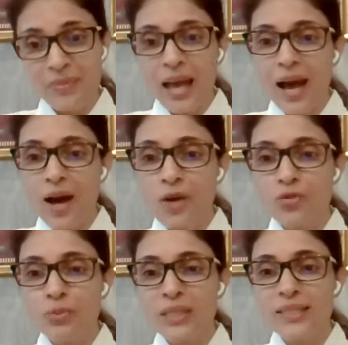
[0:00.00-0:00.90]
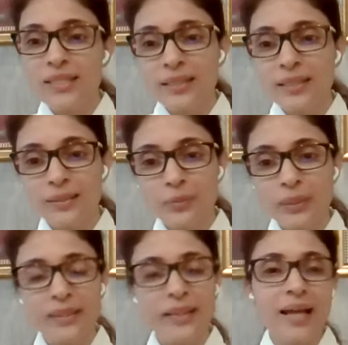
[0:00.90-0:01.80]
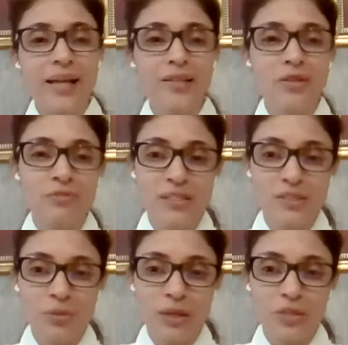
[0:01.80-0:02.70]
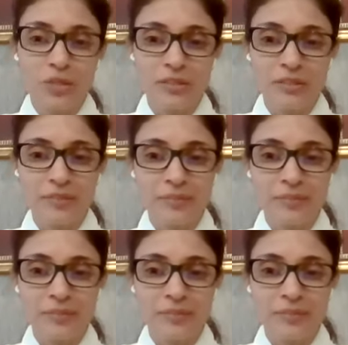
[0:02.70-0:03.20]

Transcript: how do we deal with that kind of a situation?